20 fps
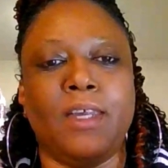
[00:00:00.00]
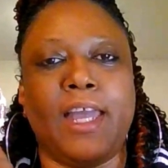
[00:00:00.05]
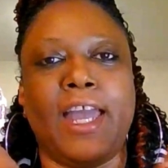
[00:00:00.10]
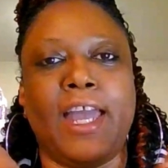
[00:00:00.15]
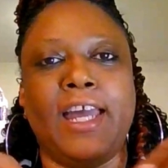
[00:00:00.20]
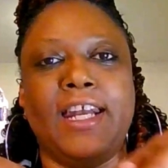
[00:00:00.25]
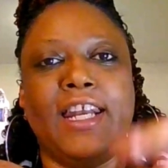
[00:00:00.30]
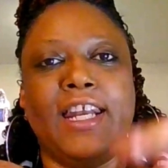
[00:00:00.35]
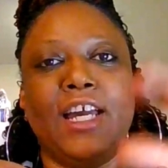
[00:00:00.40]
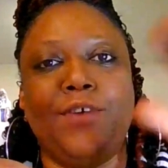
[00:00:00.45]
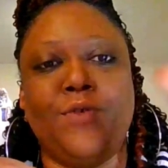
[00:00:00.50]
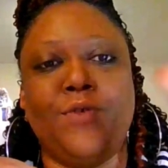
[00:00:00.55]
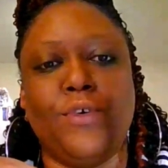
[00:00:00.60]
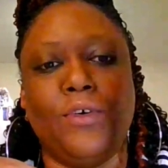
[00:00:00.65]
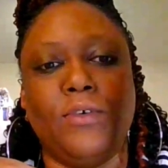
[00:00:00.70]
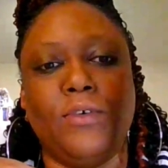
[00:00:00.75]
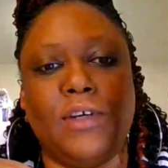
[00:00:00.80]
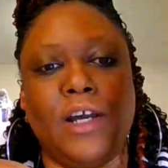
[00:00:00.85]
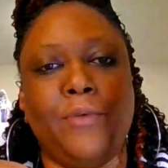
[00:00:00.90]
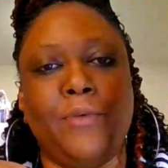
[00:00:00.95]

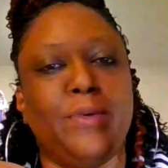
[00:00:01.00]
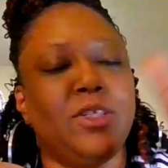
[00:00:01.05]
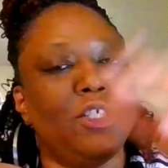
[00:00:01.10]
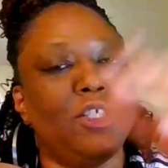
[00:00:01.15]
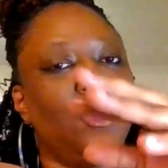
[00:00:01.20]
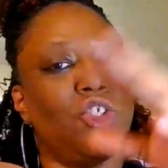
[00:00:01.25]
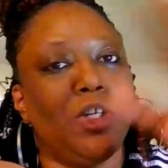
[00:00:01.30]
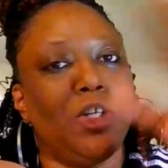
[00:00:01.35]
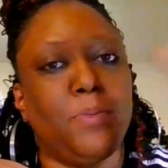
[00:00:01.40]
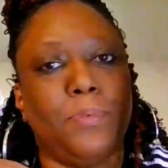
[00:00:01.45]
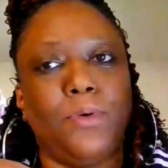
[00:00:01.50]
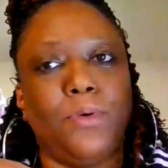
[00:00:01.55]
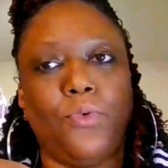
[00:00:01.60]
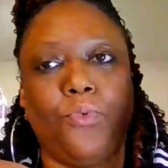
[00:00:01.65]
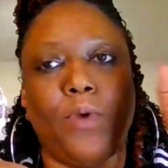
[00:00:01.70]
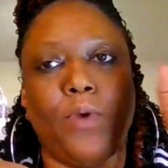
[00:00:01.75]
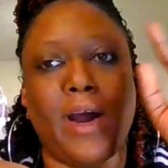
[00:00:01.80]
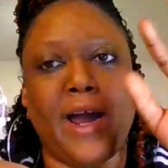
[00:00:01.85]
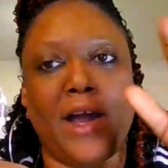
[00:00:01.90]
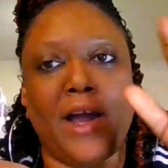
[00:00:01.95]
It wasn't jumping
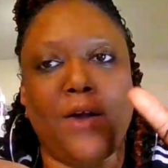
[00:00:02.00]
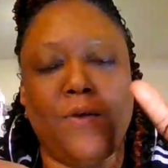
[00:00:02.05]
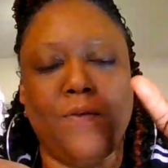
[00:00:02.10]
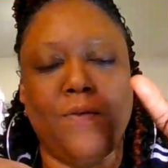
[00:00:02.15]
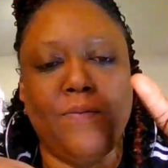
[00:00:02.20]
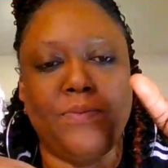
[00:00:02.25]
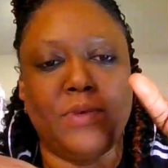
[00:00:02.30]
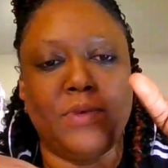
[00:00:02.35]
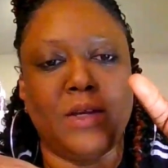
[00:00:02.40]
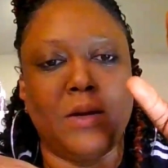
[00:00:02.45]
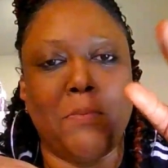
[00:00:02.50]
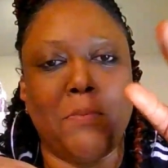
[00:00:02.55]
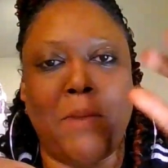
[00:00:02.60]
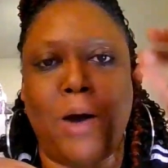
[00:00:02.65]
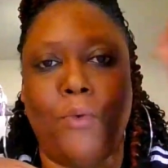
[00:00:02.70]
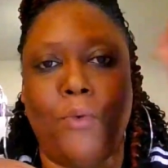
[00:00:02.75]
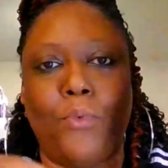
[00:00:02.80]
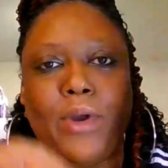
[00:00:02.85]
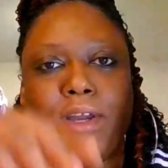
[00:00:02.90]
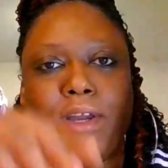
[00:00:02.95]
around. My
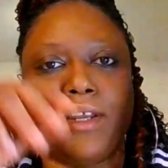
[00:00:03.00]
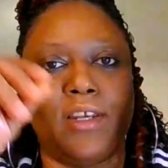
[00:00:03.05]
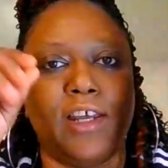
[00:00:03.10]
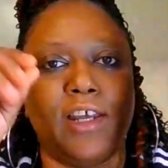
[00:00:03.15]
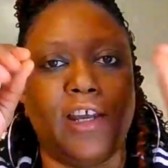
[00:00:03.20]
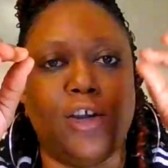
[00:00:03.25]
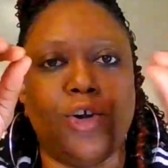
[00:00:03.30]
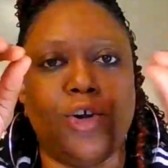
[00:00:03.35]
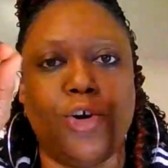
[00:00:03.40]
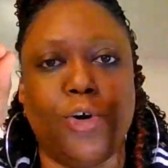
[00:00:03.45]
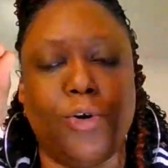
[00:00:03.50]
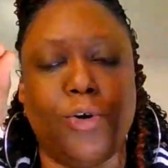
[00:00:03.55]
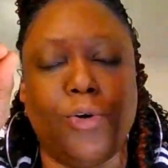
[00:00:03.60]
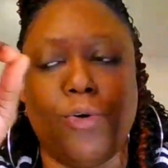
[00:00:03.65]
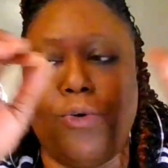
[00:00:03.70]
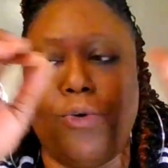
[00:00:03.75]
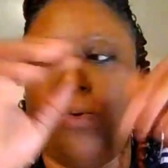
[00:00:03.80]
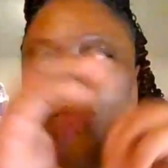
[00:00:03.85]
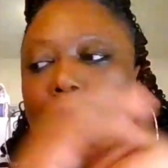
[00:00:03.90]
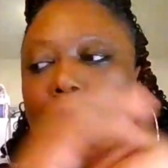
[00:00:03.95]
wick didn't
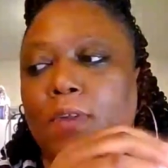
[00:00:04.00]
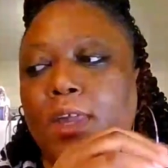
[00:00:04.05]
curl.